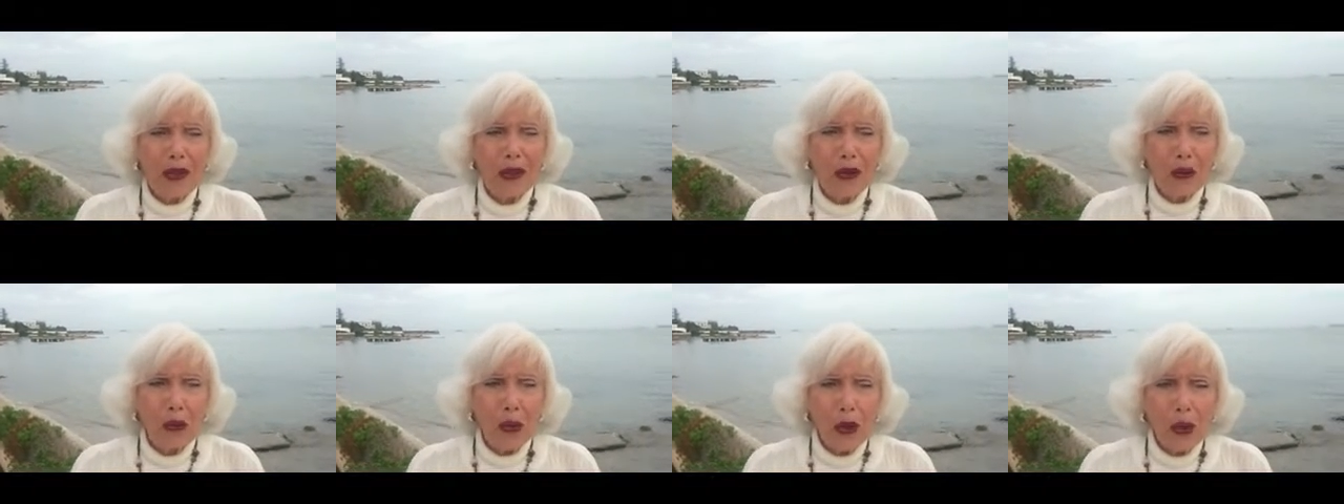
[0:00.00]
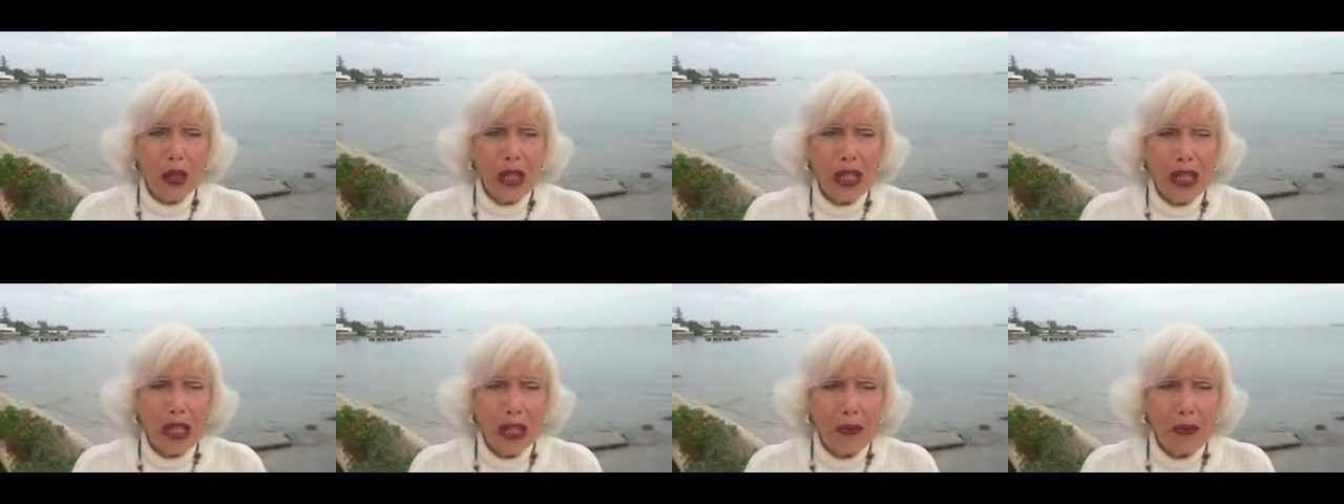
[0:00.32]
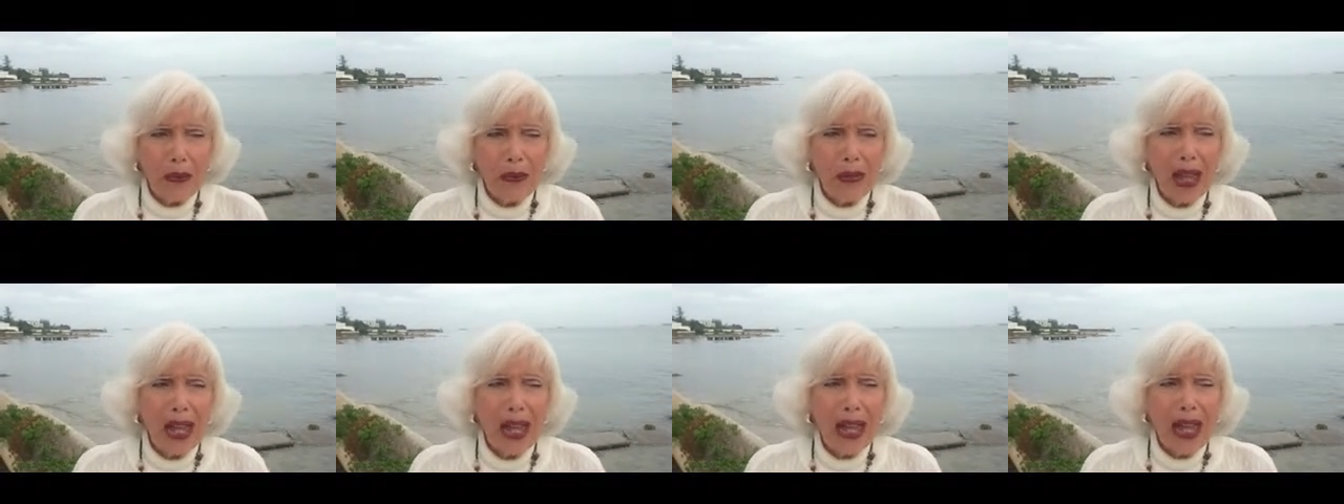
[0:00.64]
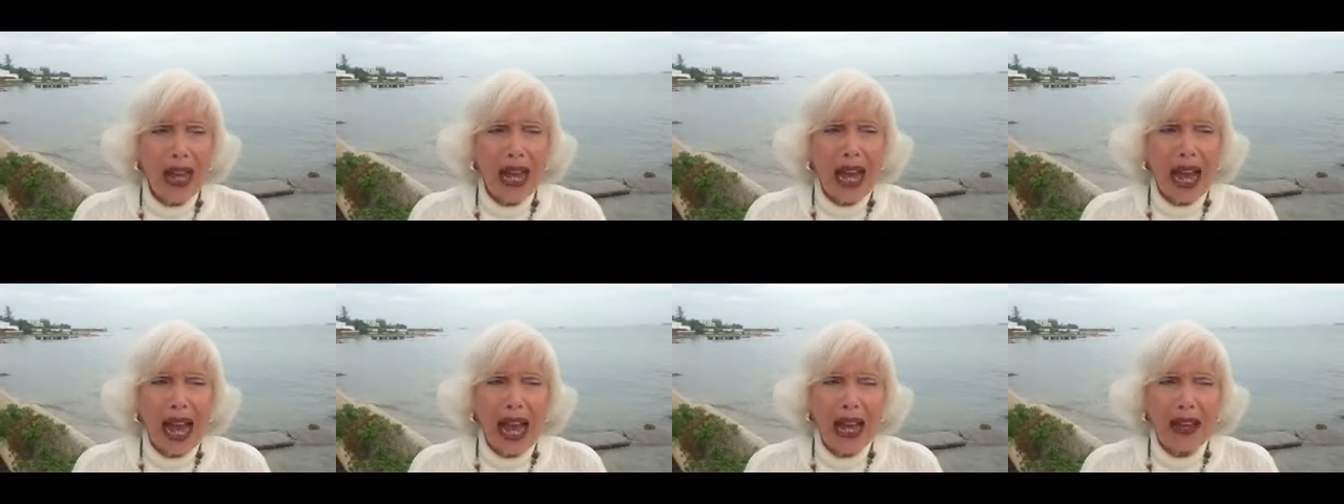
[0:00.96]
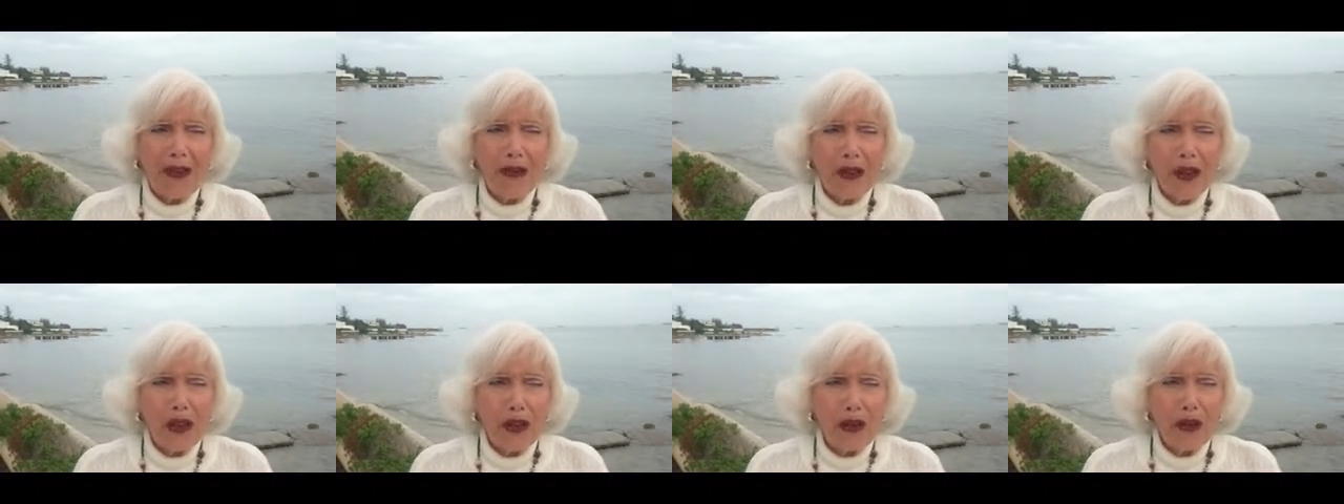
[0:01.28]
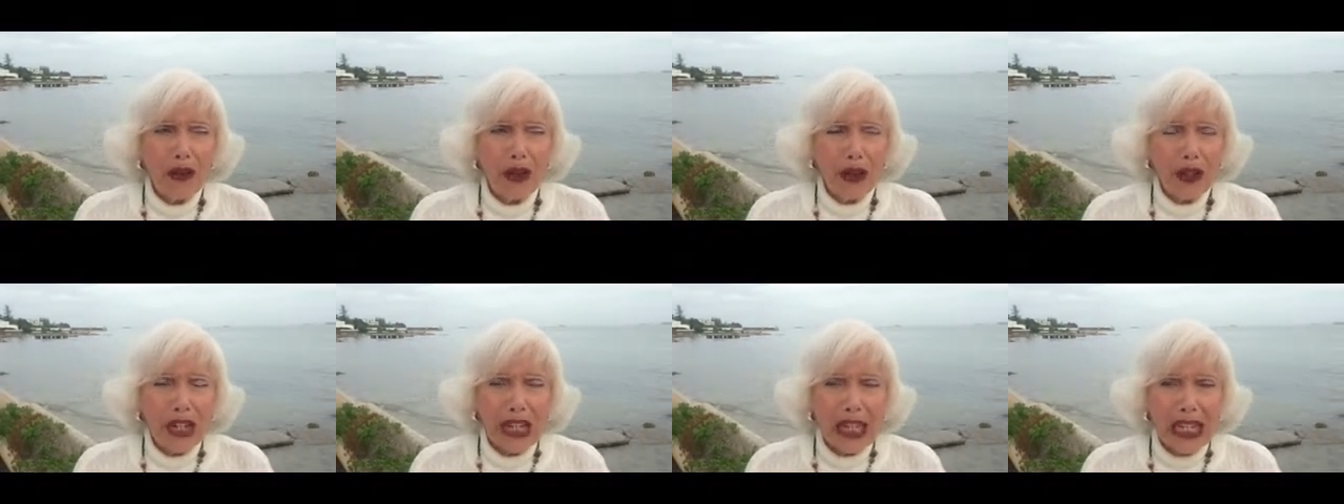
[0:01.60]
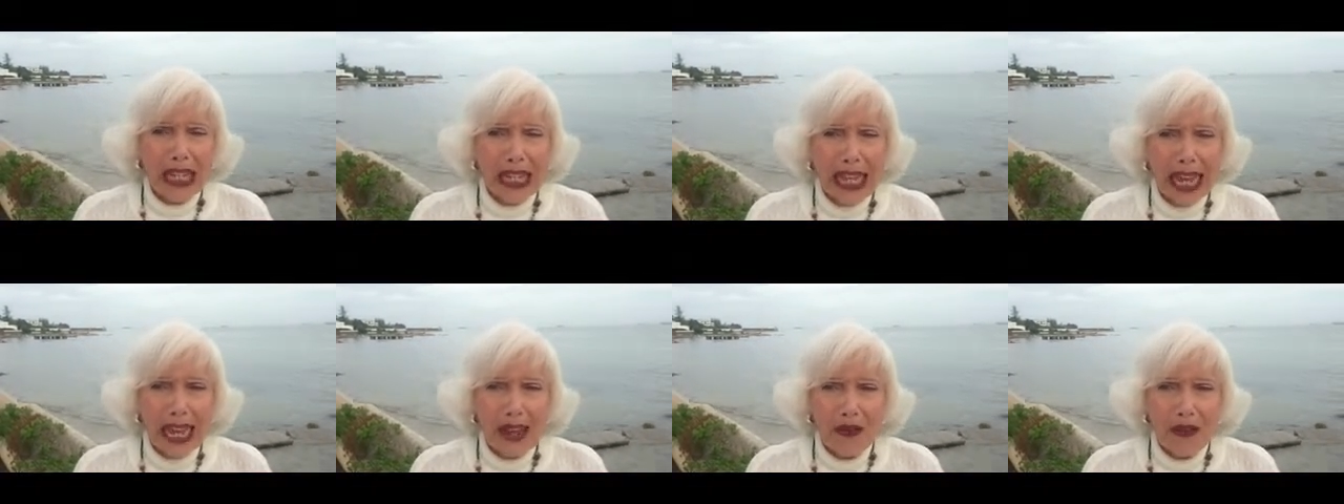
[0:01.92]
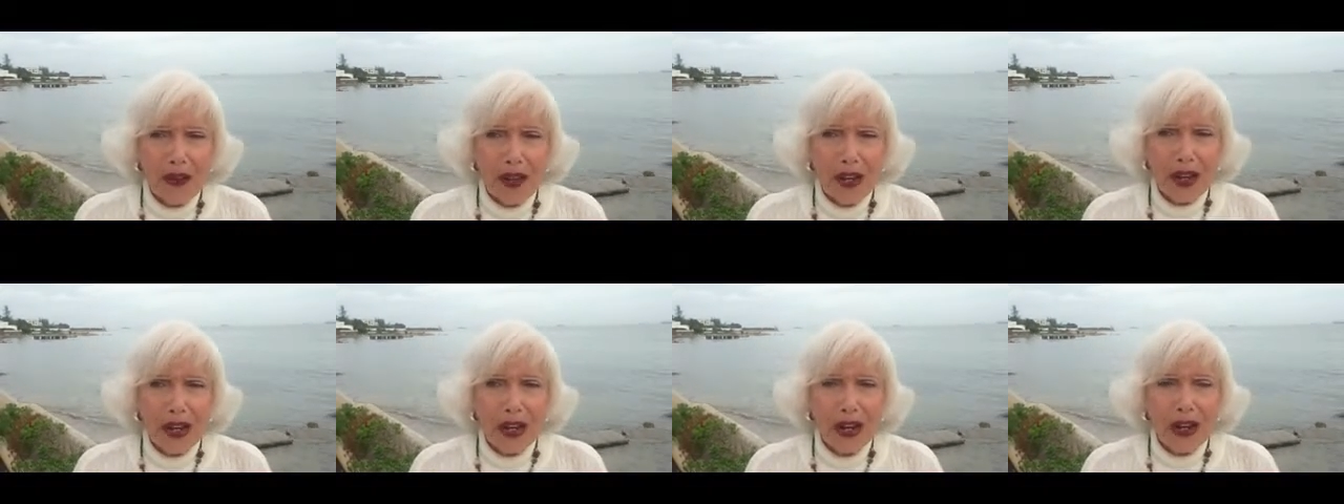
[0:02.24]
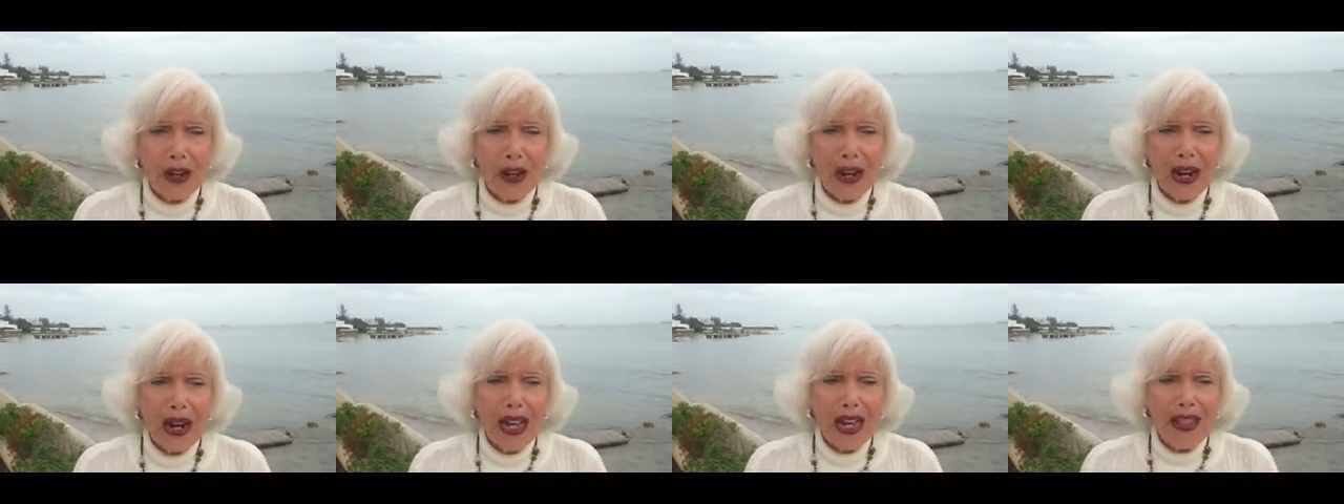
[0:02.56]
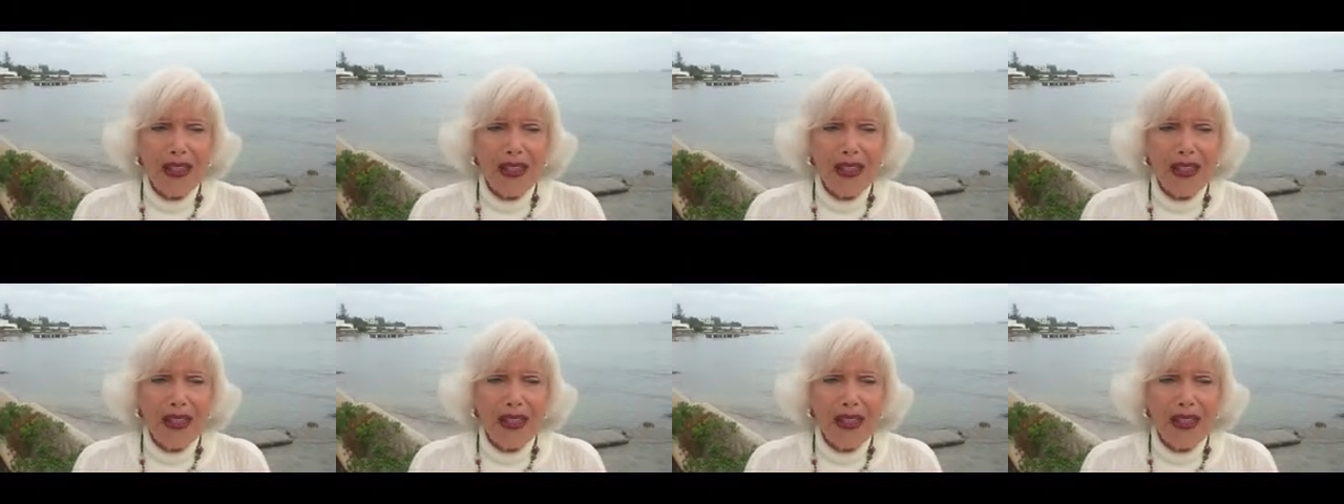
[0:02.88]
the Muslim. I feel very safe here.